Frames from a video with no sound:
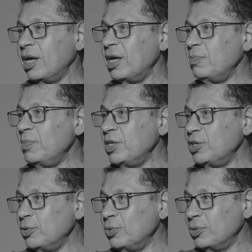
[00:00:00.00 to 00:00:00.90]
I'll
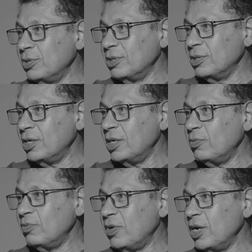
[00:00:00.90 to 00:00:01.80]
meet you and I
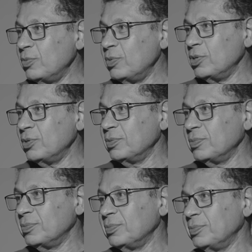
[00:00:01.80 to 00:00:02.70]
will fight with
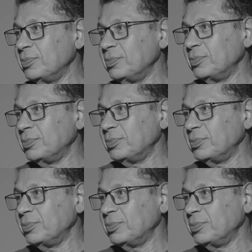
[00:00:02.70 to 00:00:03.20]
you. Mm.